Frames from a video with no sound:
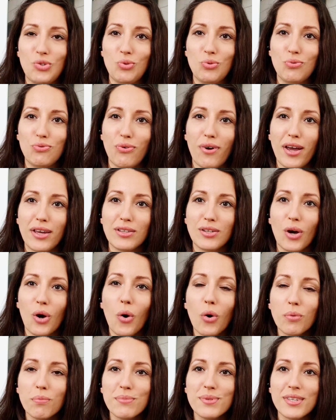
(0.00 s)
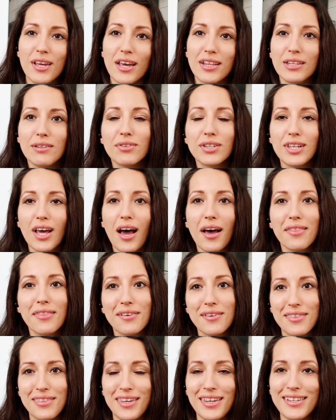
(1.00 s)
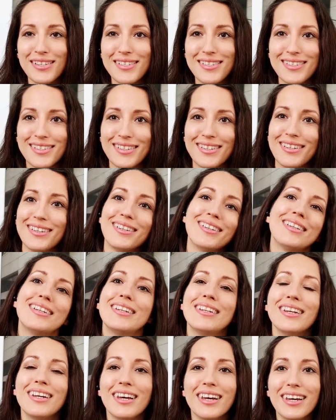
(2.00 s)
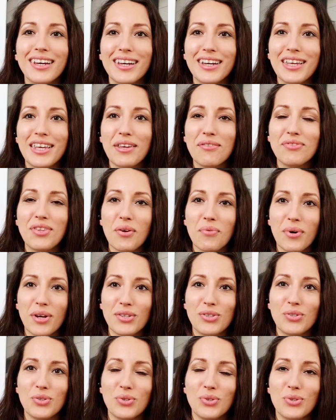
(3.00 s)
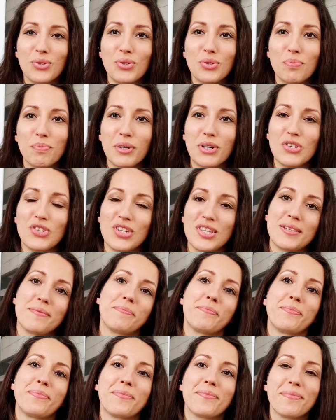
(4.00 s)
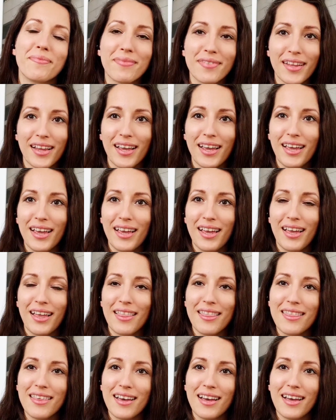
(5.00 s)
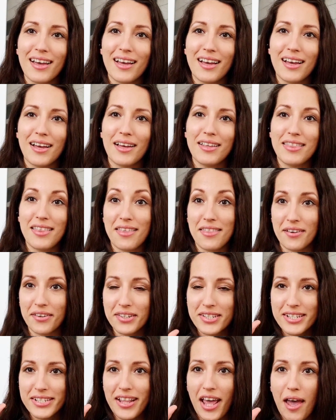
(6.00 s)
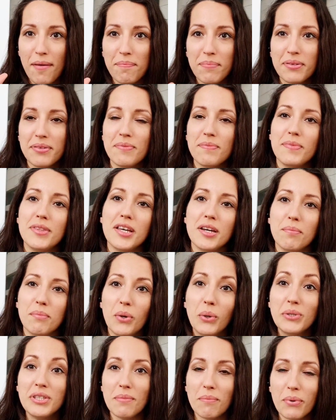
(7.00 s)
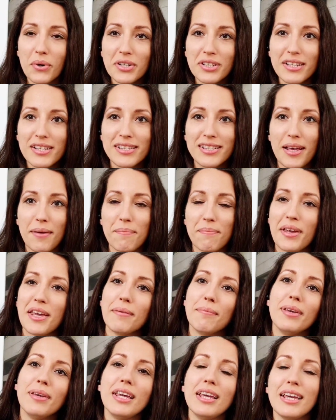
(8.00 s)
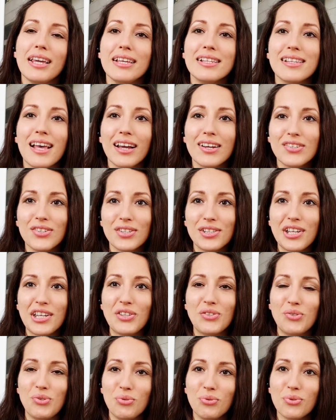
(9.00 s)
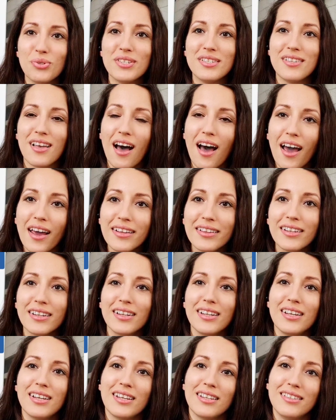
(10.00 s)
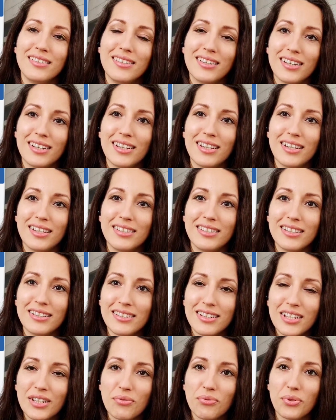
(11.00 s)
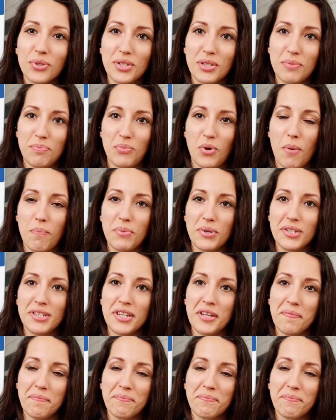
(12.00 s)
to find homes and even other things if they want to purchase. The third step, the most important step maybe, is actually to sign the deed for the property.